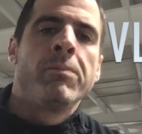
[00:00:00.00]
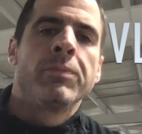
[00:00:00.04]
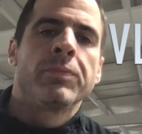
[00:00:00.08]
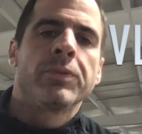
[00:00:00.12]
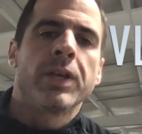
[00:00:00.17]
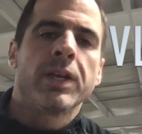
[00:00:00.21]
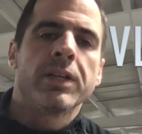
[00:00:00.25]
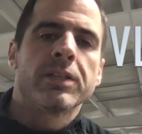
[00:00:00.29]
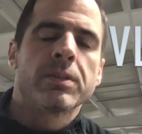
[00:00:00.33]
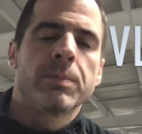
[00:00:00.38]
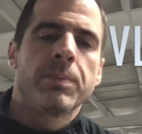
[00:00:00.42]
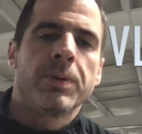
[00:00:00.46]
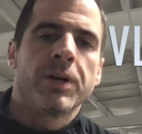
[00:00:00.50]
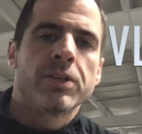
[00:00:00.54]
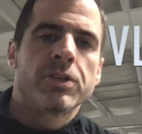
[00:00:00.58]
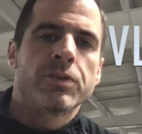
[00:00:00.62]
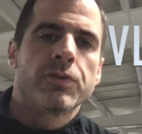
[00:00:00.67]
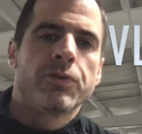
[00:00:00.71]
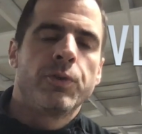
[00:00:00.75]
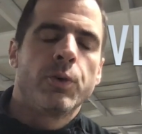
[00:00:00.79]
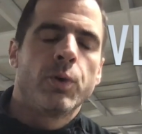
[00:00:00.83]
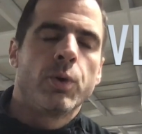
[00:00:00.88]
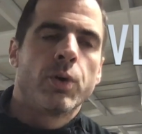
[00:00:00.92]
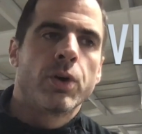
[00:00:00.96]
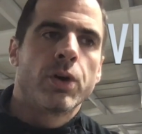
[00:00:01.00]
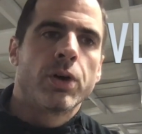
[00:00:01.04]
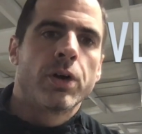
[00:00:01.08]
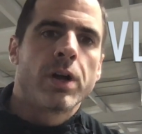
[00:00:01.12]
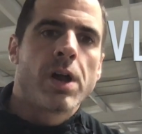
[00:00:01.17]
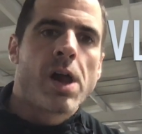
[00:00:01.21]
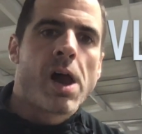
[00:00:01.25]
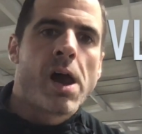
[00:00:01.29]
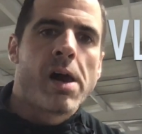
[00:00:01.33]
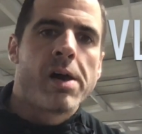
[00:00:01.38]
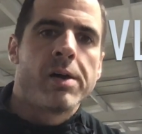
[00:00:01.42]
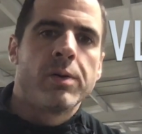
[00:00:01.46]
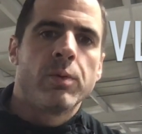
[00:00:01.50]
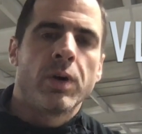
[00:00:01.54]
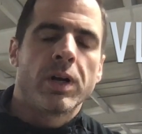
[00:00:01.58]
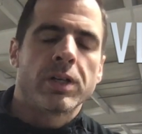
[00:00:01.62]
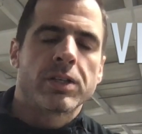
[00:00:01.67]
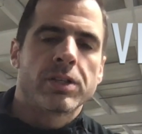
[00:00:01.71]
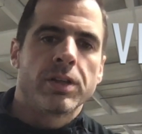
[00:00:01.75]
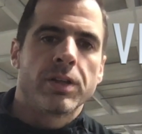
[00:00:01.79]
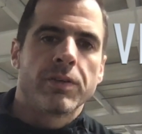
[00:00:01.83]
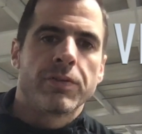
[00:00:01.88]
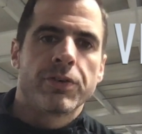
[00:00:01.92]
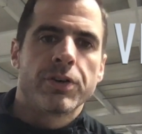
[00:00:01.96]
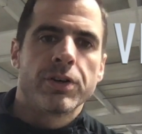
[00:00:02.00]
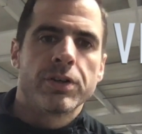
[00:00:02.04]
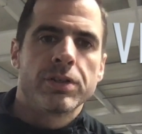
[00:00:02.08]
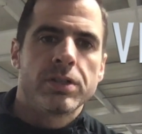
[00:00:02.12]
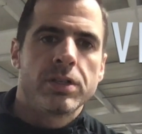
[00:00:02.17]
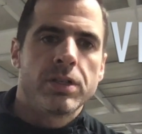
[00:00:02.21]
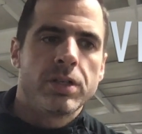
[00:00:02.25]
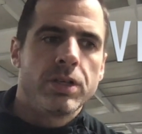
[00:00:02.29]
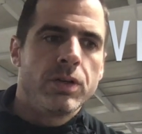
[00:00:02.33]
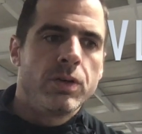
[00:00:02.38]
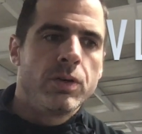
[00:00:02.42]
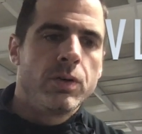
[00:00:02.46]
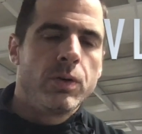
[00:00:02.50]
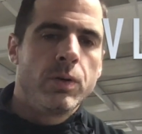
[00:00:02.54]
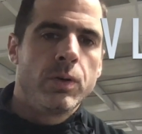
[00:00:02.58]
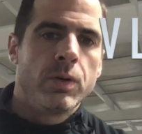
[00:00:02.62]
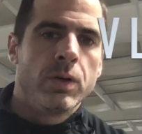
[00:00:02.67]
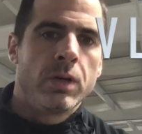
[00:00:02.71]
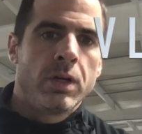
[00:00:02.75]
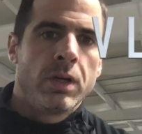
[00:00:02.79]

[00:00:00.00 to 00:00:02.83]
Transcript: Thanks a bunch for watching the first two.